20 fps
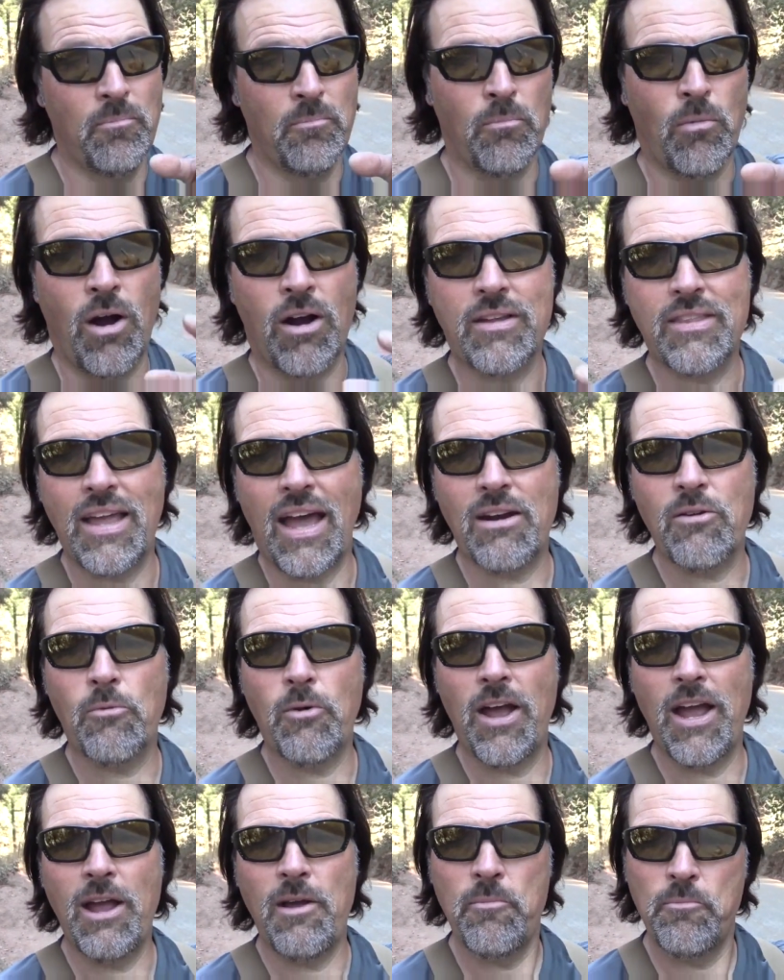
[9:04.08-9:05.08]
Mark that
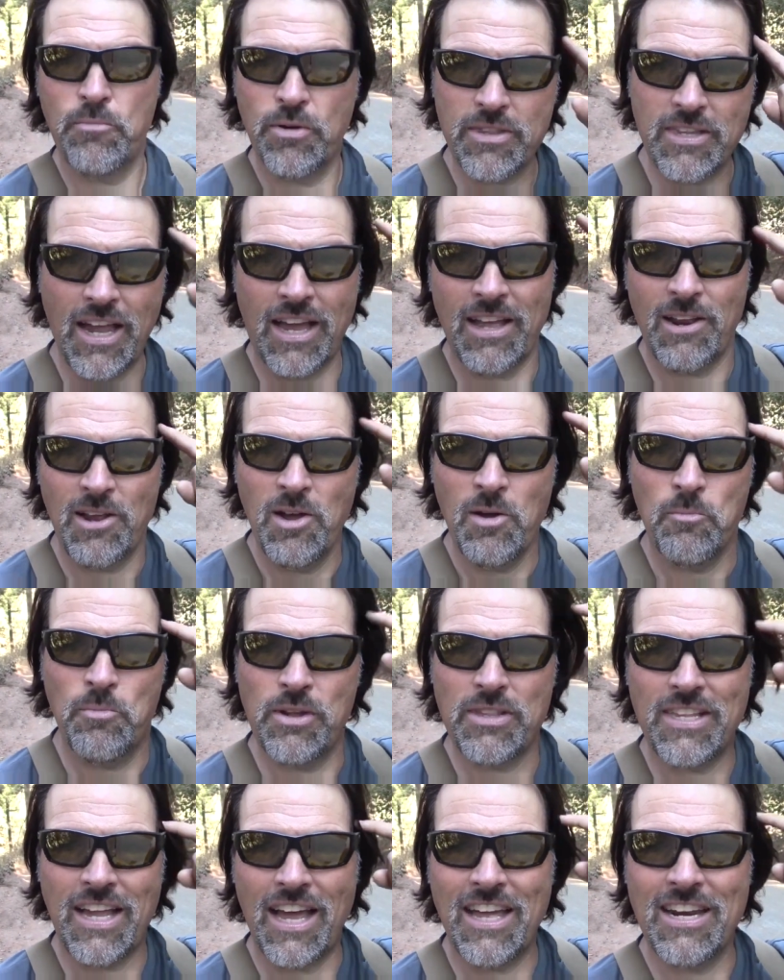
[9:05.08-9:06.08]
away, put that,
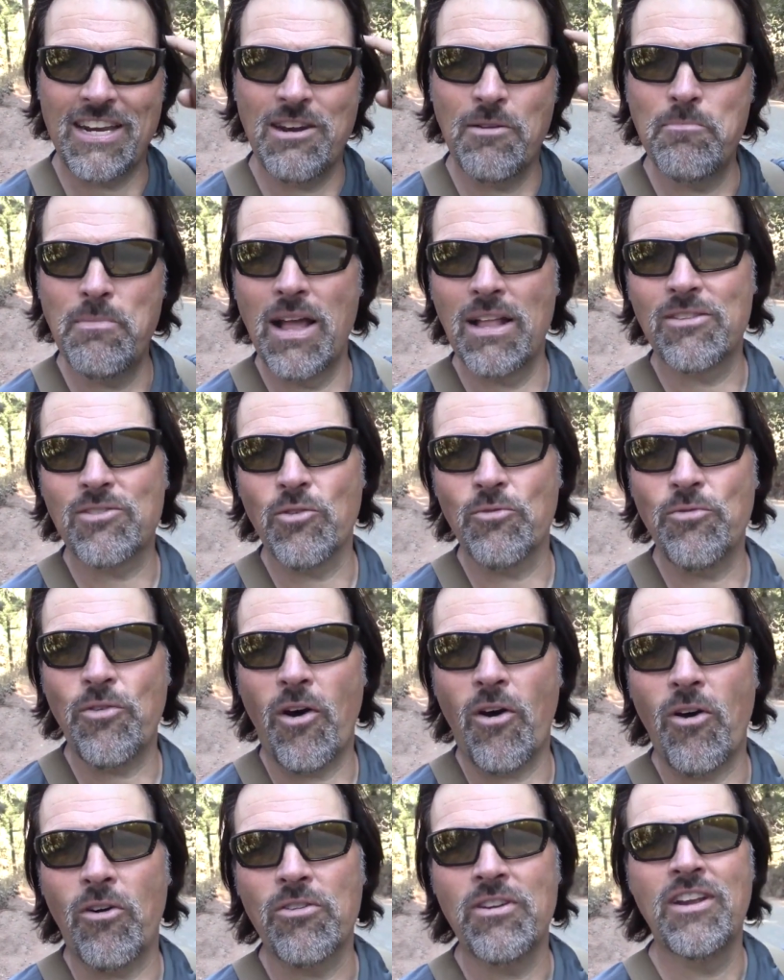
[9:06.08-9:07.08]
put that in the mental
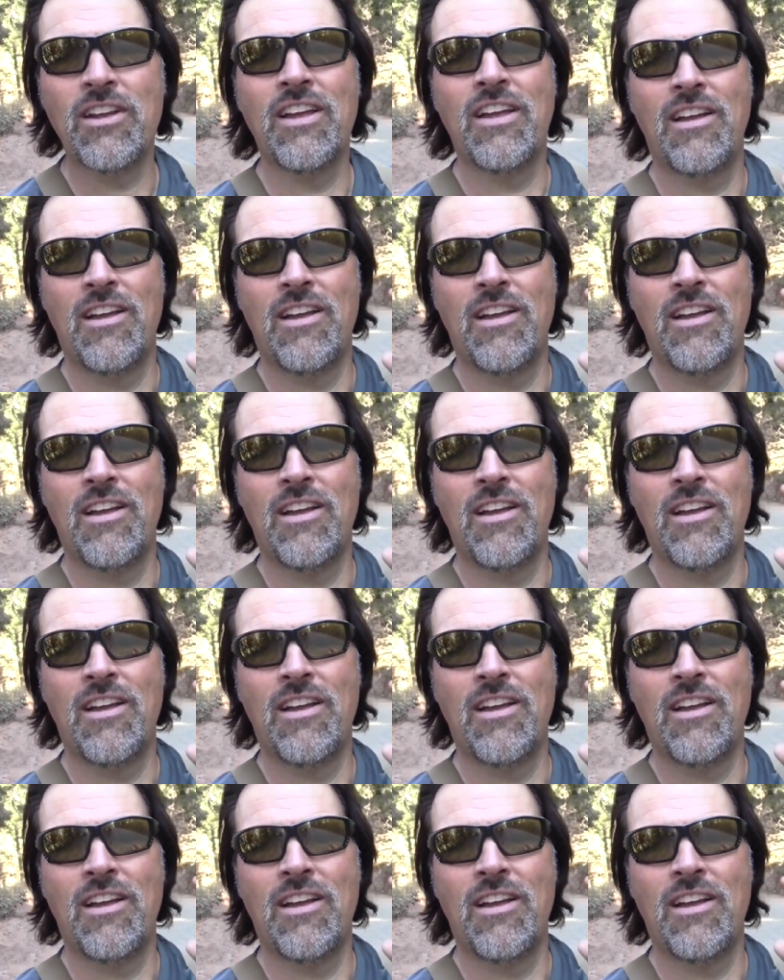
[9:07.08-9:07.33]
vault,